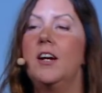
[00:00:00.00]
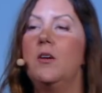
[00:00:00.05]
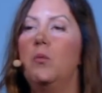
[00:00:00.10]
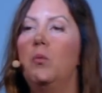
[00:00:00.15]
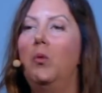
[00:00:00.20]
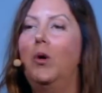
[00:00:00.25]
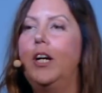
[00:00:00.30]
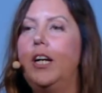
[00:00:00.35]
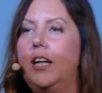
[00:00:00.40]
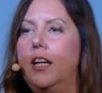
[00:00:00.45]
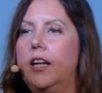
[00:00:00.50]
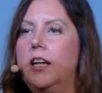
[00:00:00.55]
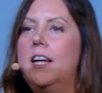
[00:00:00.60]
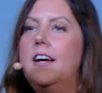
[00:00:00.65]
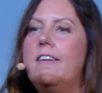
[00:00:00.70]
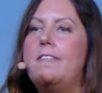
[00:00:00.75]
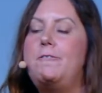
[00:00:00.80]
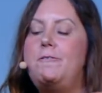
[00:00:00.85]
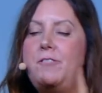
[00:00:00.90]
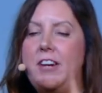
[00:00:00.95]
will
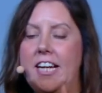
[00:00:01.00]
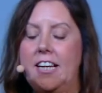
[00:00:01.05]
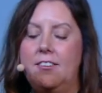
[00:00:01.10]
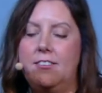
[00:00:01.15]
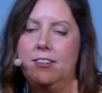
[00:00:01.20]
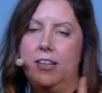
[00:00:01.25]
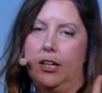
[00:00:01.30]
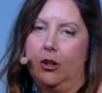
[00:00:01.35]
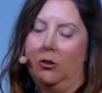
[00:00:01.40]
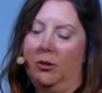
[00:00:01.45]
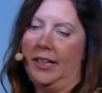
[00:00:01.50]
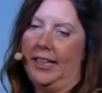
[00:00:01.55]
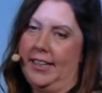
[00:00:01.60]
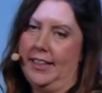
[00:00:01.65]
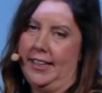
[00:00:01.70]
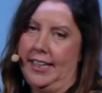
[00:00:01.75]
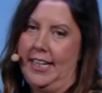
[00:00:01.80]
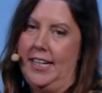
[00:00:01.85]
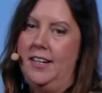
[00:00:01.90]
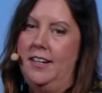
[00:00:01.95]
fix it
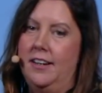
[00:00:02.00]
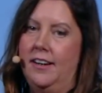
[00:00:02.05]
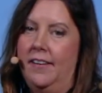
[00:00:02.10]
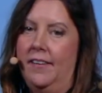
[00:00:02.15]
quickly,